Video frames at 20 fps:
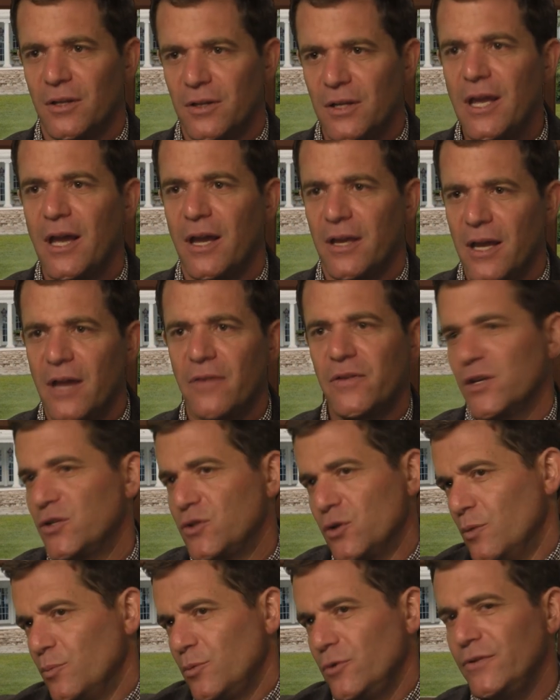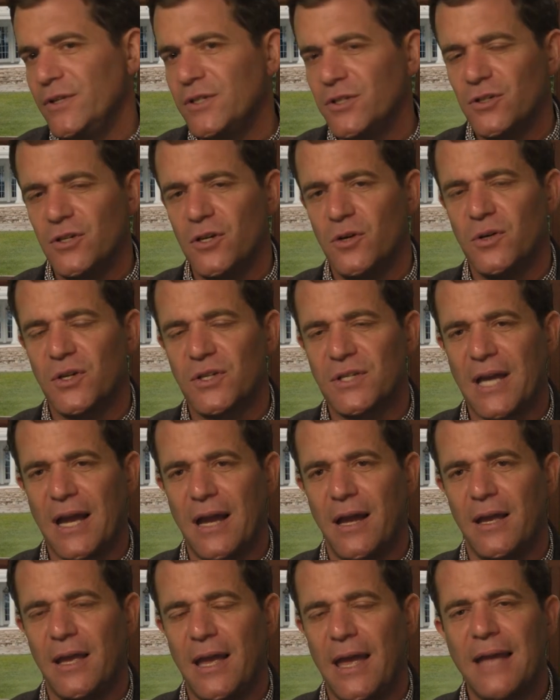Yeah, the adult movies, because
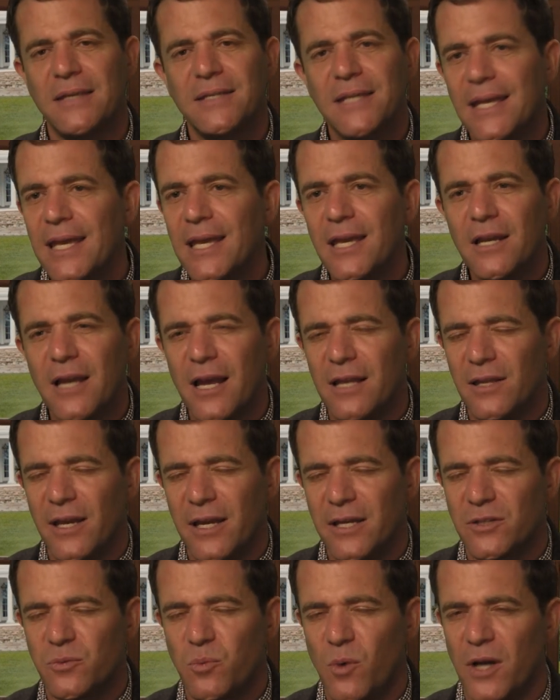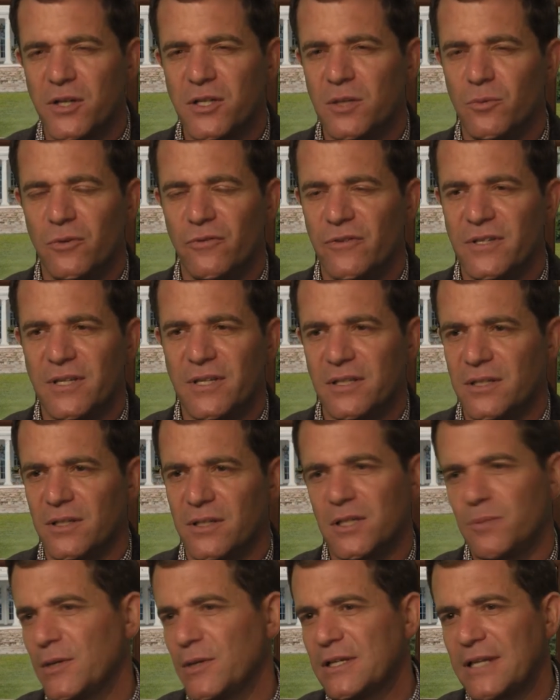as a kid, I liked watching movies that
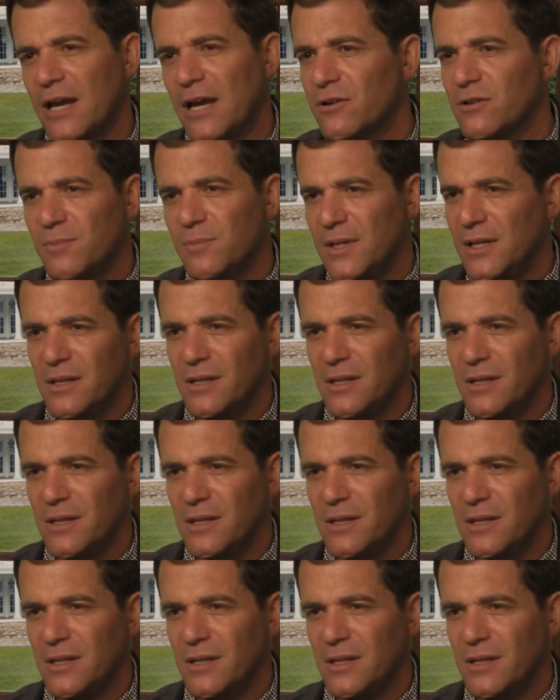didn't speak down to me.